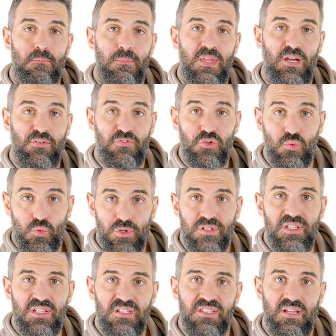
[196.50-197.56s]
Now, if you were
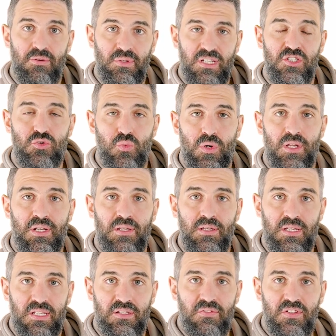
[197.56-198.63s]
to discount each one
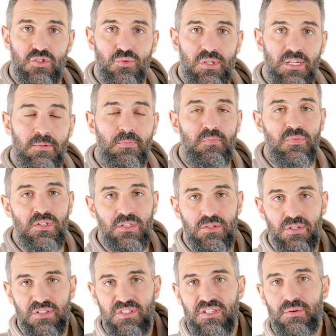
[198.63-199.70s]
individually,
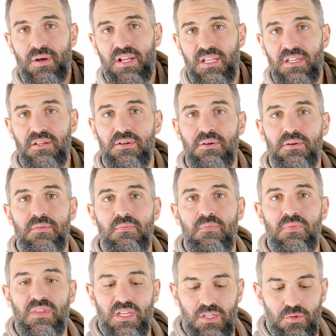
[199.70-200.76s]
you can see right here
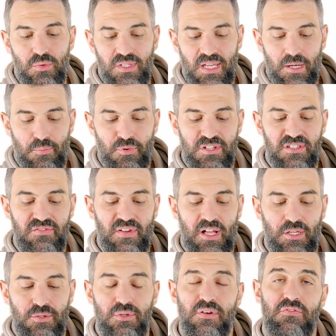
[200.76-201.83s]
that you would get a present
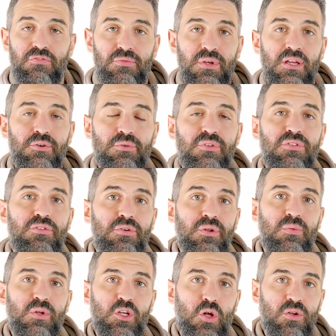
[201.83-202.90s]
value of
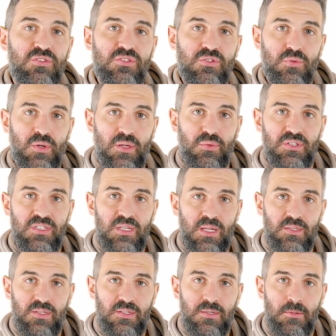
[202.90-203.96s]

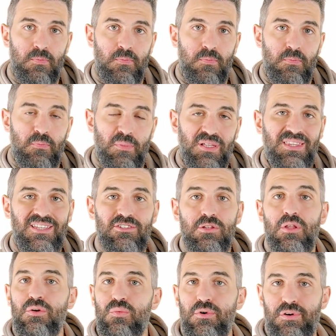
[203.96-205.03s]
$331.21. But that's a
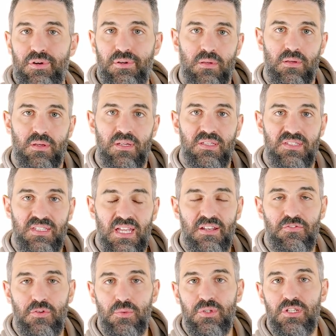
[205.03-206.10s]
lot of work. Instead,
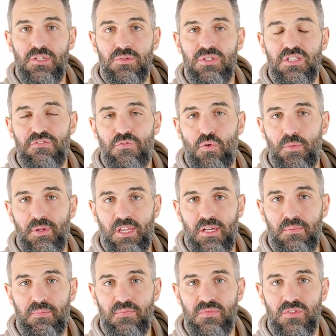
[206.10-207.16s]
if you were to use this
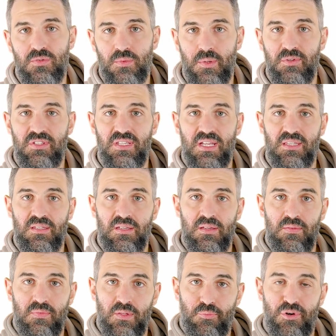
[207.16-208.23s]
formula, so we would set
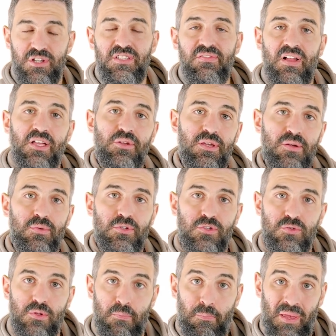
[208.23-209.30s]
the present value equal
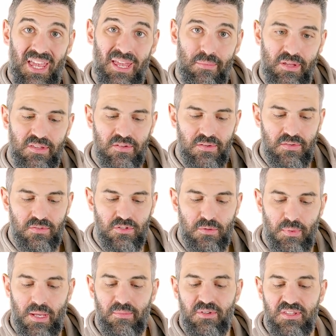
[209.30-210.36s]
to the payment, so the
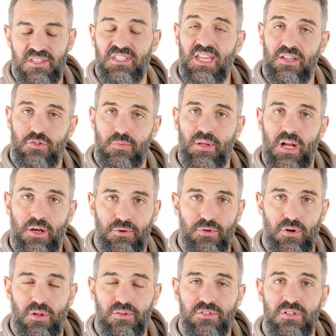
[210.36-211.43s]
payment in this case would be
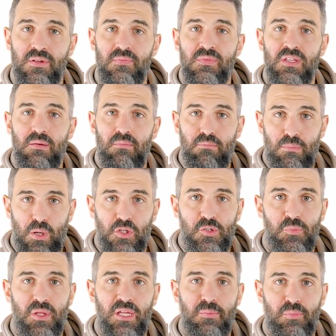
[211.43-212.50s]
$100,
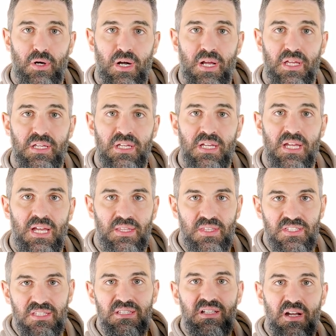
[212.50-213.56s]
multiplied by and
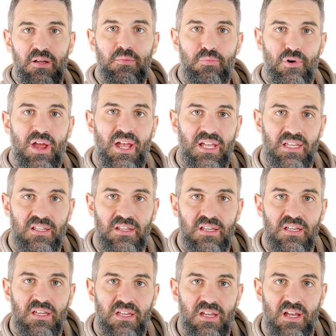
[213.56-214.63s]
this entire bracket
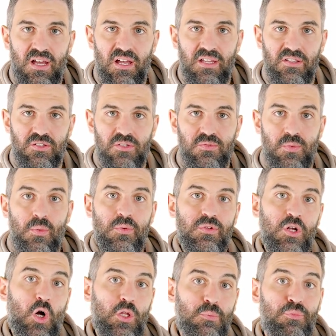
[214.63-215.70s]
uh, is what we'd
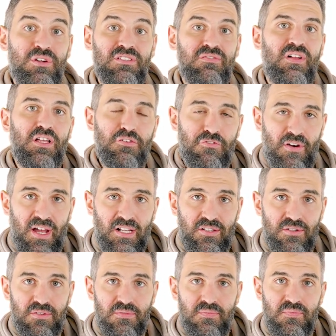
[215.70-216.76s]
call the present value factor.